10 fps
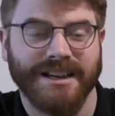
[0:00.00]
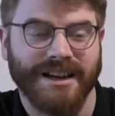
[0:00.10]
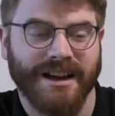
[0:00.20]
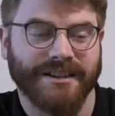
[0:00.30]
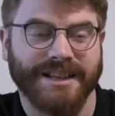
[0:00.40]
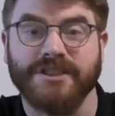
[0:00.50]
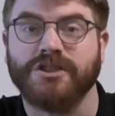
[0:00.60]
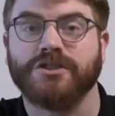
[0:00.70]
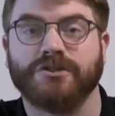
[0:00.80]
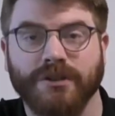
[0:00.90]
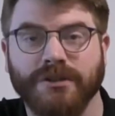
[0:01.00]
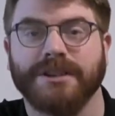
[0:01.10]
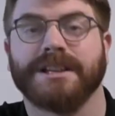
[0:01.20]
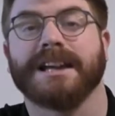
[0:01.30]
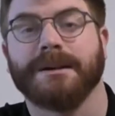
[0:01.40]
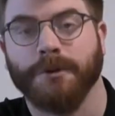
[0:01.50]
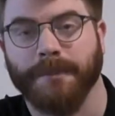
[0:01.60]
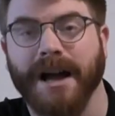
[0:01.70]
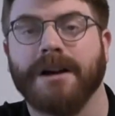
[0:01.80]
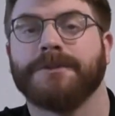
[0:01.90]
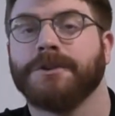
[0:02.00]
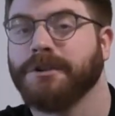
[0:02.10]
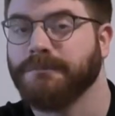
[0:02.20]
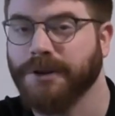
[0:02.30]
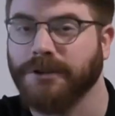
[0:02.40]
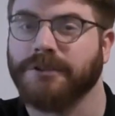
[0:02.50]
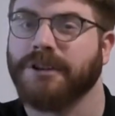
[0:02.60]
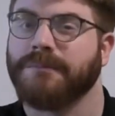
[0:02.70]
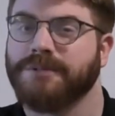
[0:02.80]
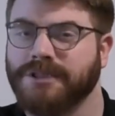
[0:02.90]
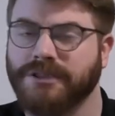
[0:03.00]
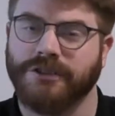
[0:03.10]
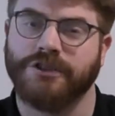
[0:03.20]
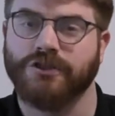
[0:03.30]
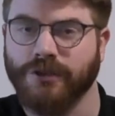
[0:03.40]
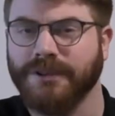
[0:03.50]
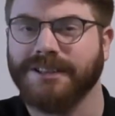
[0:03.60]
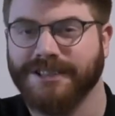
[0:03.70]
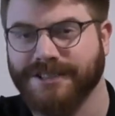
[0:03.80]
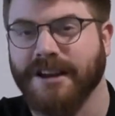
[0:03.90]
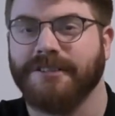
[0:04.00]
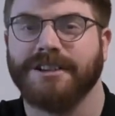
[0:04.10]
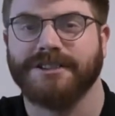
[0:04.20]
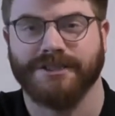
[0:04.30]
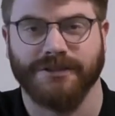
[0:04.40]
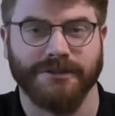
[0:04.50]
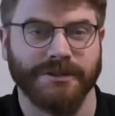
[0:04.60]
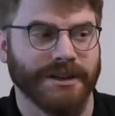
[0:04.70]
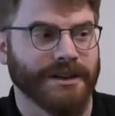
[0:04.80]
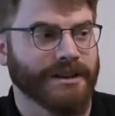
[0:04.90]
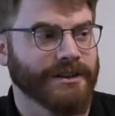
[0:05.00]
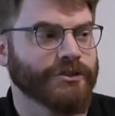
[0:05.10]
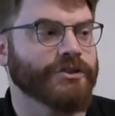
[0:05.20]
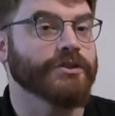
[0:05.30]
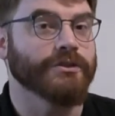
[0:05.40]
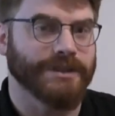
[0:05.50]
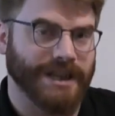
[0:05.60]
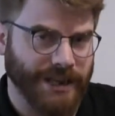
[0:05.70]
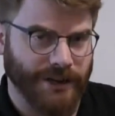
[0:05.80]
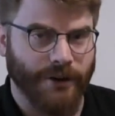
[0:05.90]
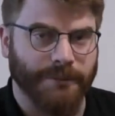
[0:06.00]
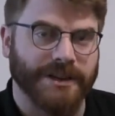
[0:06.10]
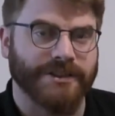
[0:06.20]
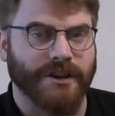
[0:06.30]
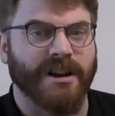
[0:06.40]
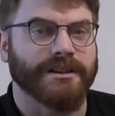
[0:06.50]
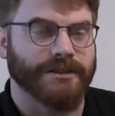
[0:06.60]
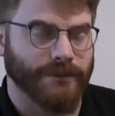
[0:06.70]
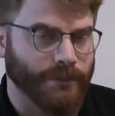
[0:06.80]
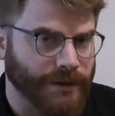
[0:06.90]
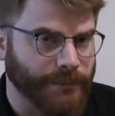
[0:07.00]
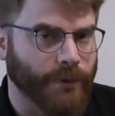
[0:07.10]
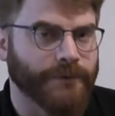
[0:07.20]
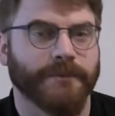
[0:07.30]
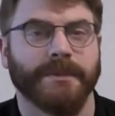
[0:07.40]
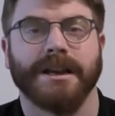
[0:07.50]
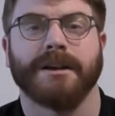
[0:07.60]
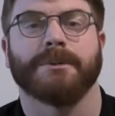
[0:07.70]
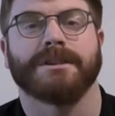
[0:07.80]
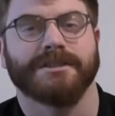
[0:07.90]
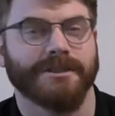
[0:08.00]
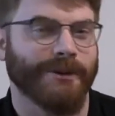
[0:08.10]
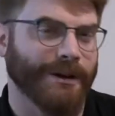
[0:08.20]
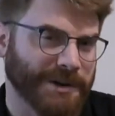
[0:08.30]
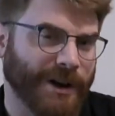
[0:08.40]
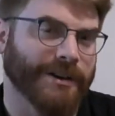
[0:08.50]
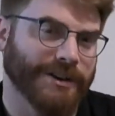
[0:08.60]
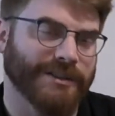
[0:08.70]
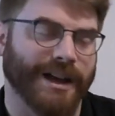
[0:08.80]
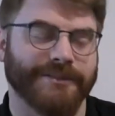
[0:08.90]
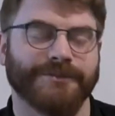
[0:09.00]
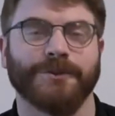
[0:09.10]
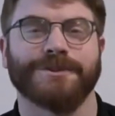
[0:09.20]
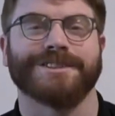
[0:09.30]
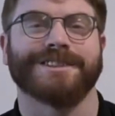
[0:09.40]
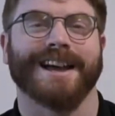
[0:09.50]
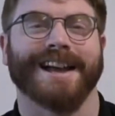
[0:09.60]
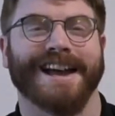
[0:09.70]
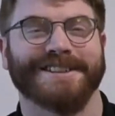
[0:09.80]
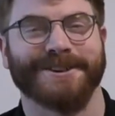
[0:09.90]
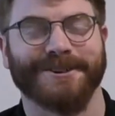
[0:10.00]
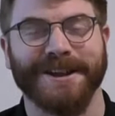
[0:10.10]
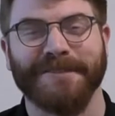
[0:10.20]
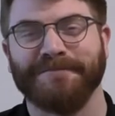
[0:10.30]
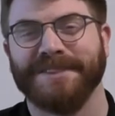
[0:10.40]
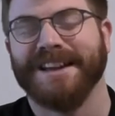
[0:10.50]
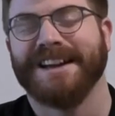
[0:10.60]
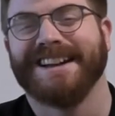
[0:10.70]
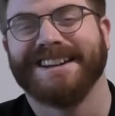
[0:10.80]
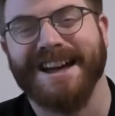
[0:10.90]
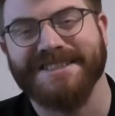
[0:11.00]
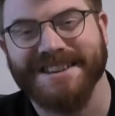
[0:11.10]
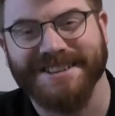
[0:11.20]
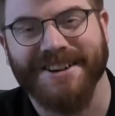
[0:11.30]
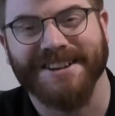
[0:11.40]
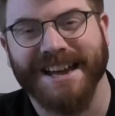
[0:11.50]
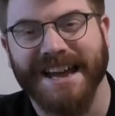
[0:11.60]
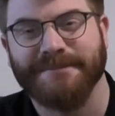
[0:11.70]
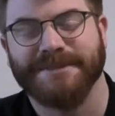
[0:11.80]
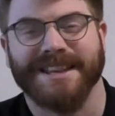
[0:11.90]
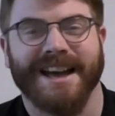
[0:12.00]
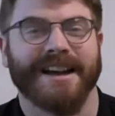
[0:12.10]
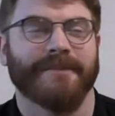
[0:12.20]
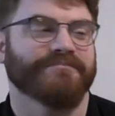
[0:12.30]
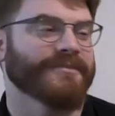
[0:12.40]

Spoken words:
that's stronger. They get more powerful. You can build on them. So you're controlling these areas to do the economic side that we're more familiar with. So I would argue that falls into that category. Now these are games that